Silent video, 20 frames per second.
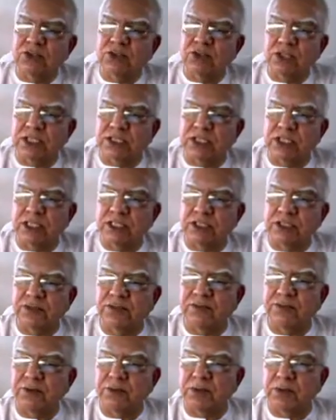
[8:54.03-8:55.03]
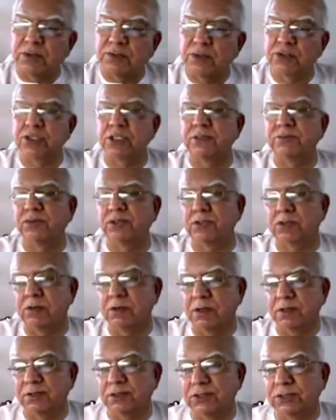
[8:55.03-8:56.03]
translation from the Muslim
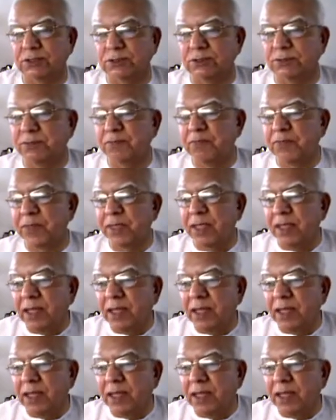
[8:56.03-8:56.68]
scholars too.